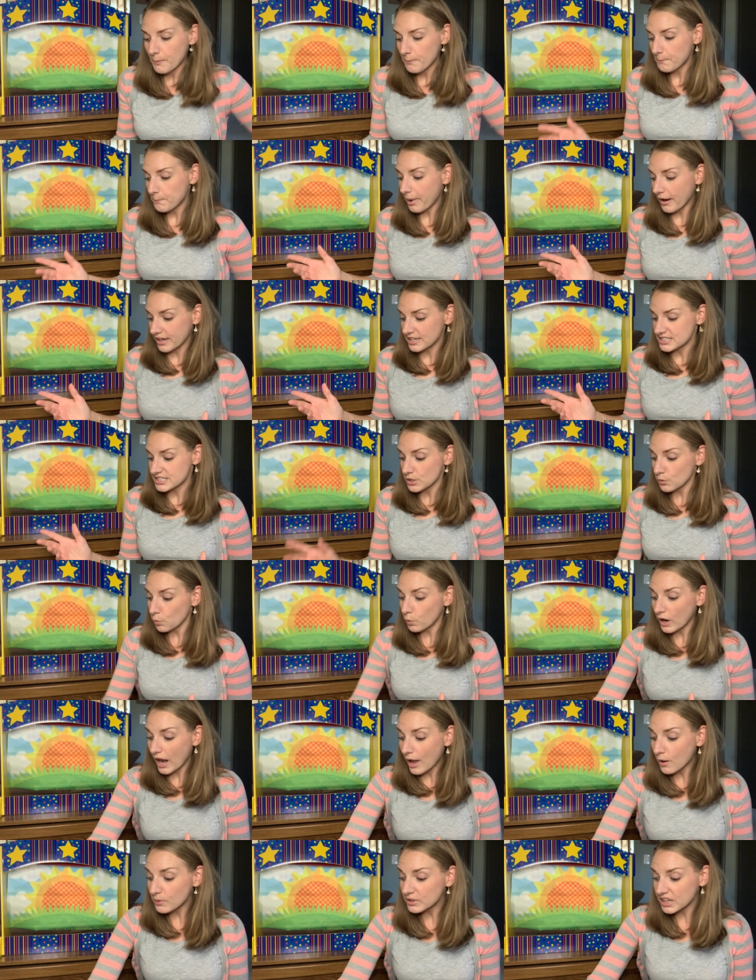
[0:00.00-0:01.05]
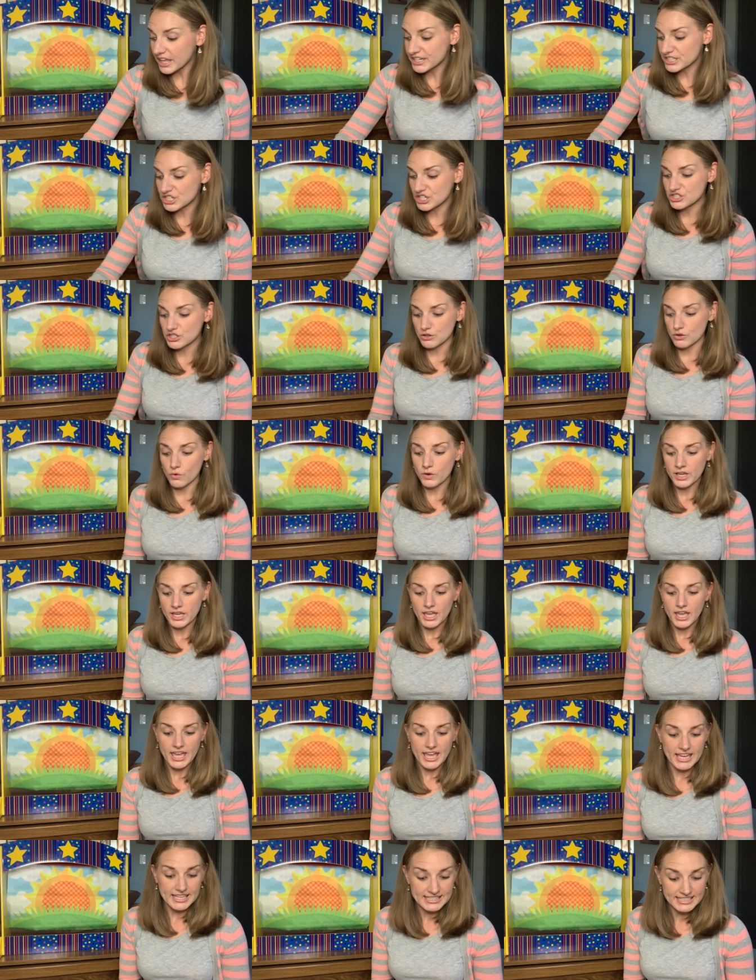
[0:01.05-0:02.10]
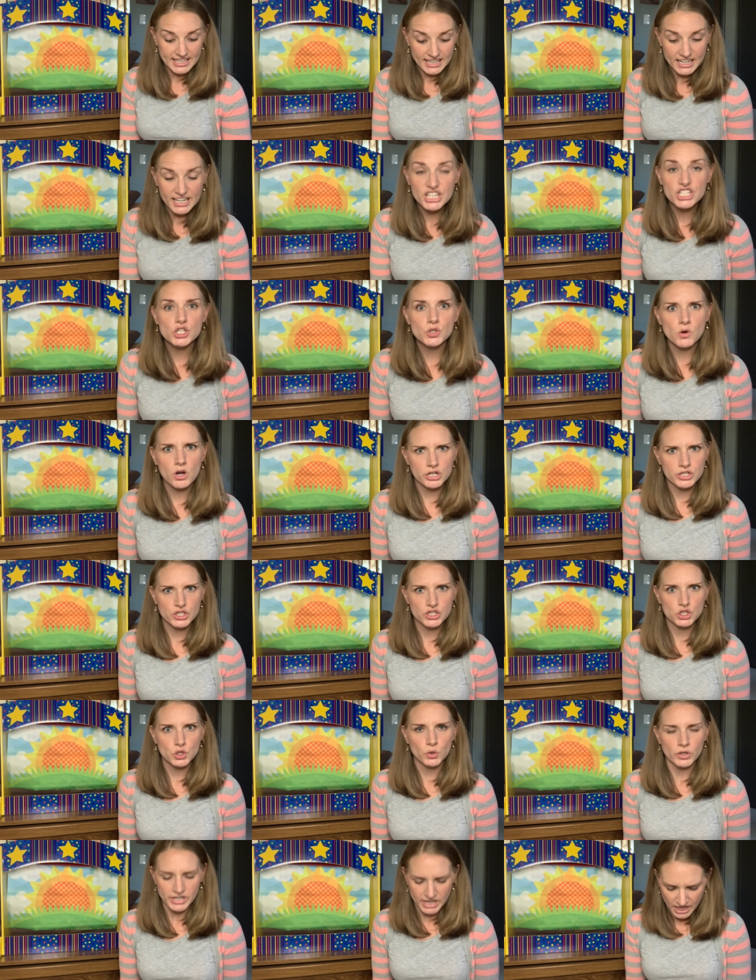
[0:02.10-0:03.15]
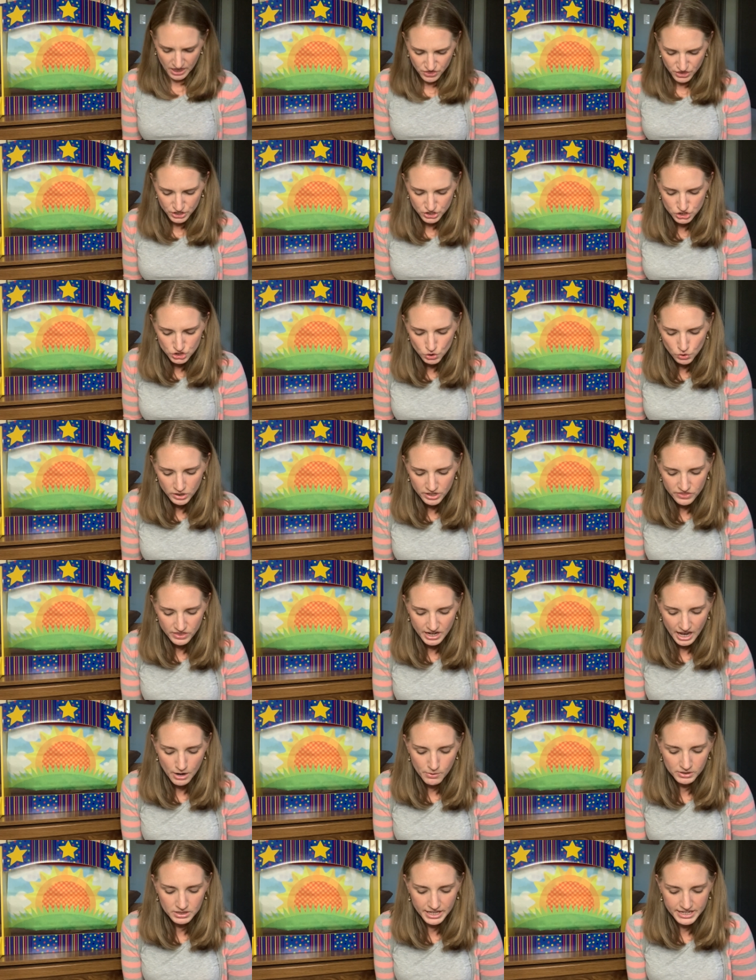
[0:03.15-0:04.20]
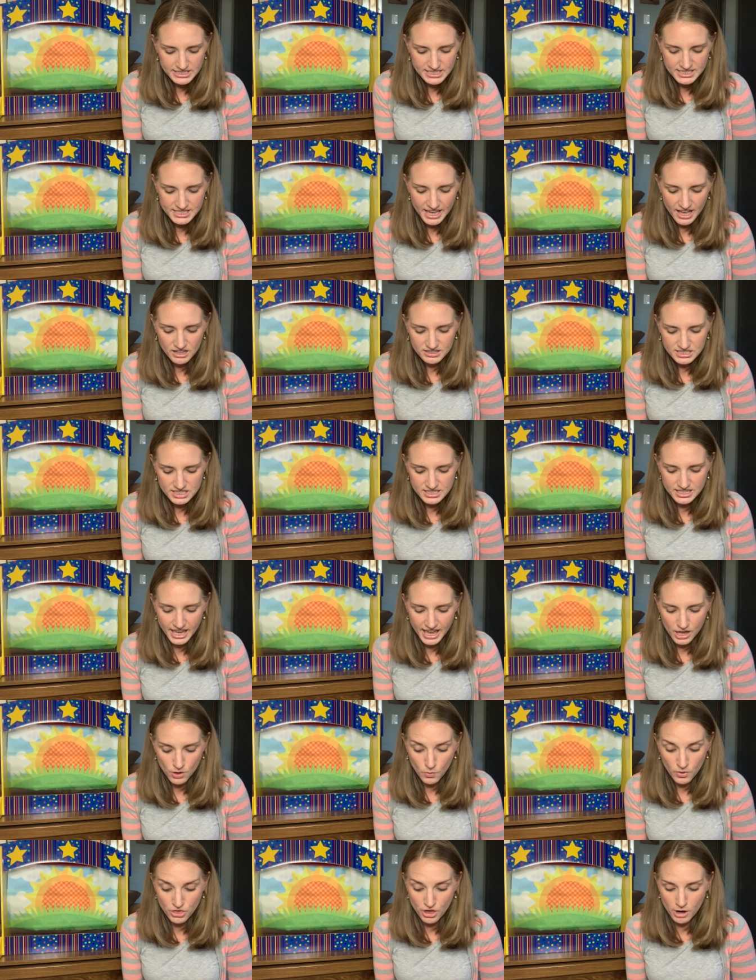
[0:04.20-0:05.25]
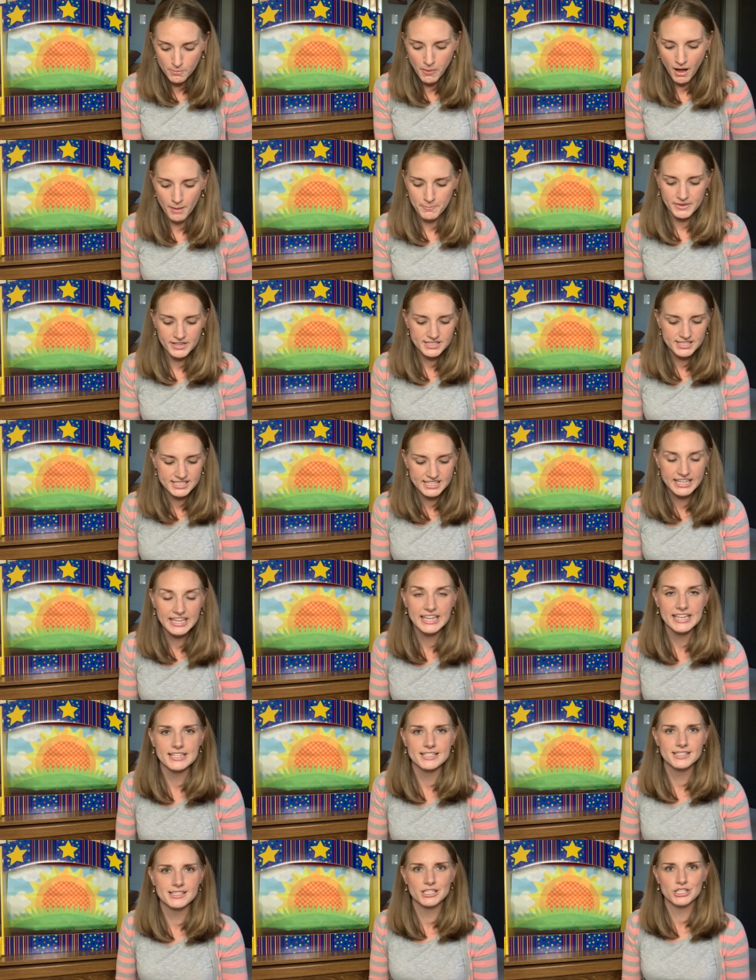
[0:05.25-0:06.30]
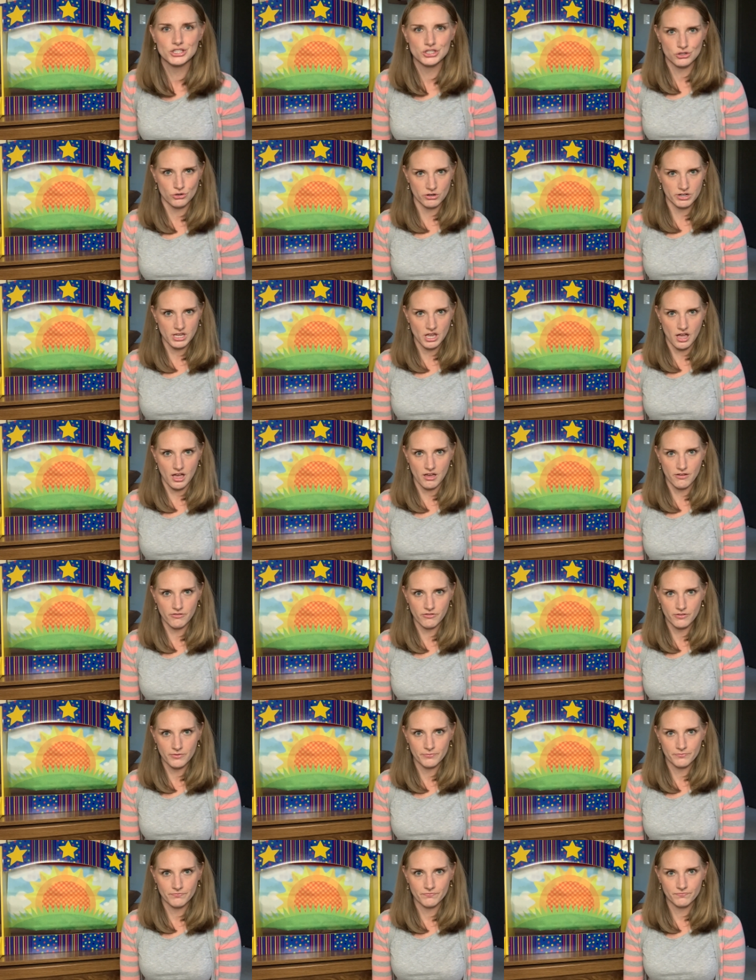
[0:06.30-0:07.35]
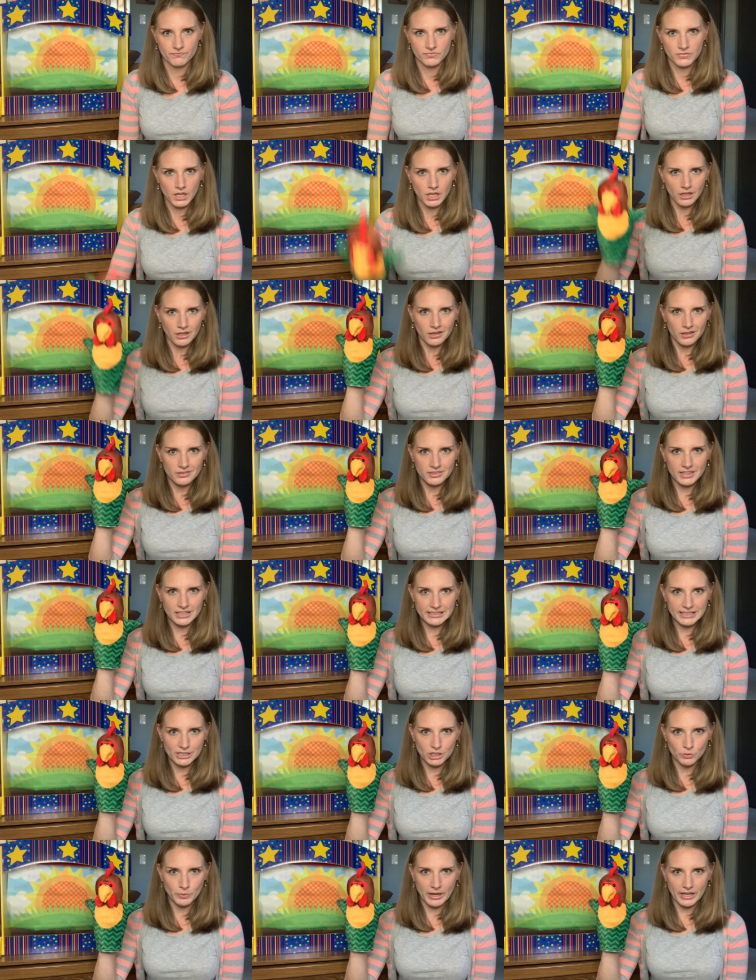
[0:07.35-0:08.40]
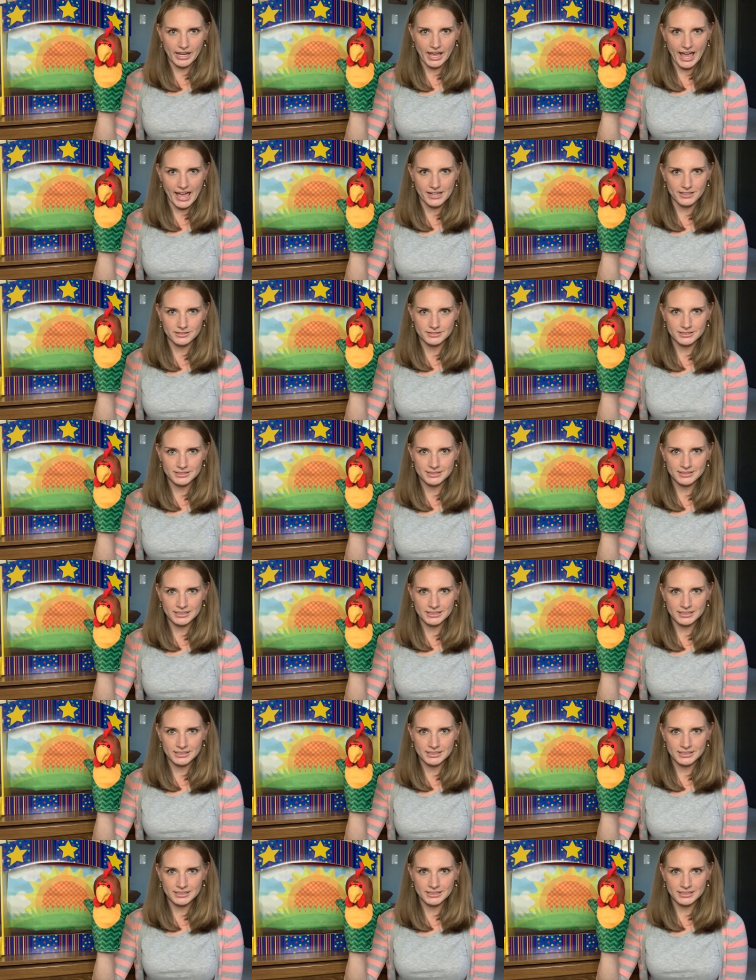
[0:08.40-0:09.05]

But what I would like to do is get into our story. And the story that I would like to tell today with our puppets is the story of the little red hen.